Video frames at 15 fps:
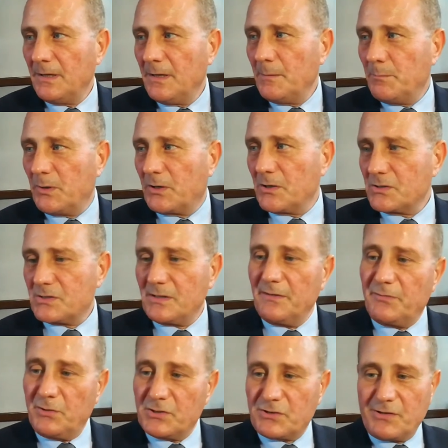Because
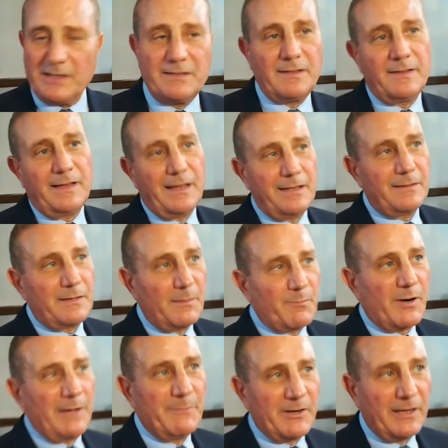if you strengthen the
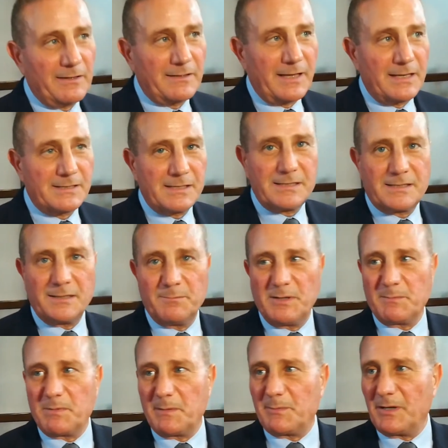primary healthcare system
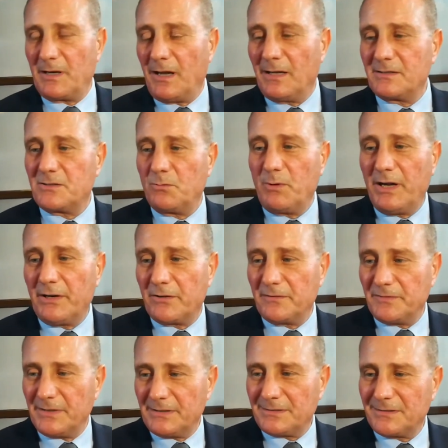but people aren't aware of
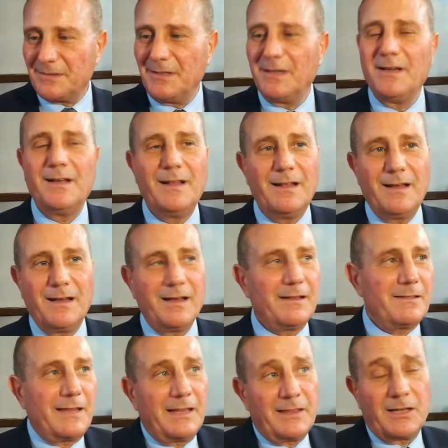
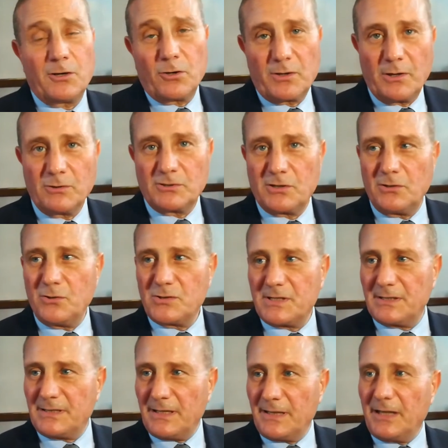it, then they're not going to use
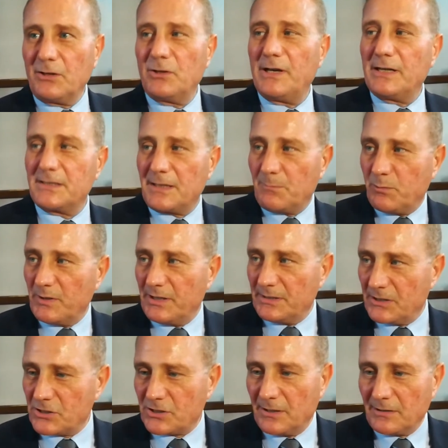it, and then you'll end up with
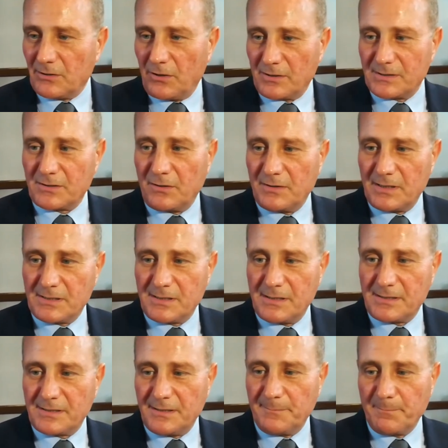additional cost on the
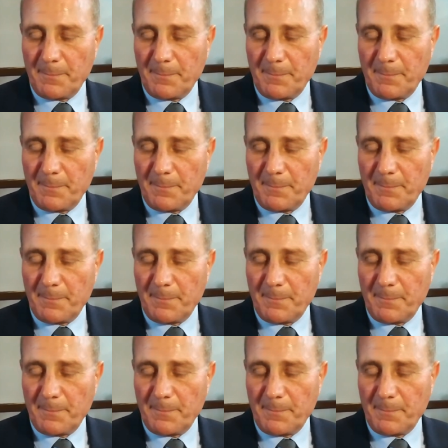system.